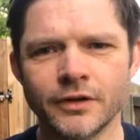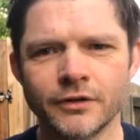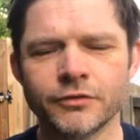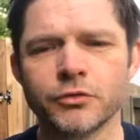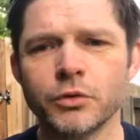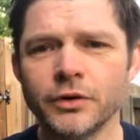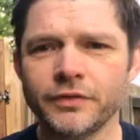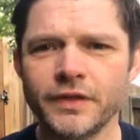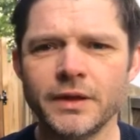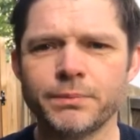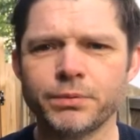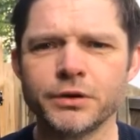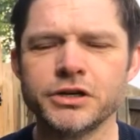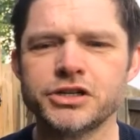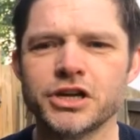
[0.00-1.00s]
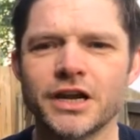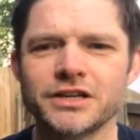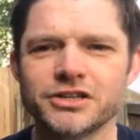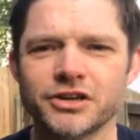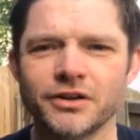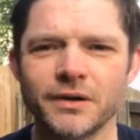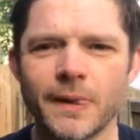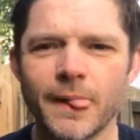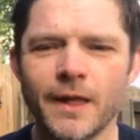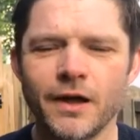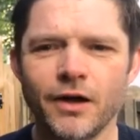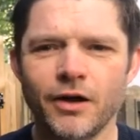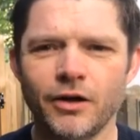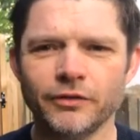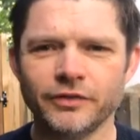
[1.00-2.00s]
For all of the appreciation
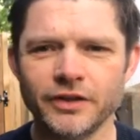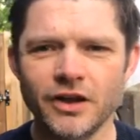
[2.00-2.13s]
of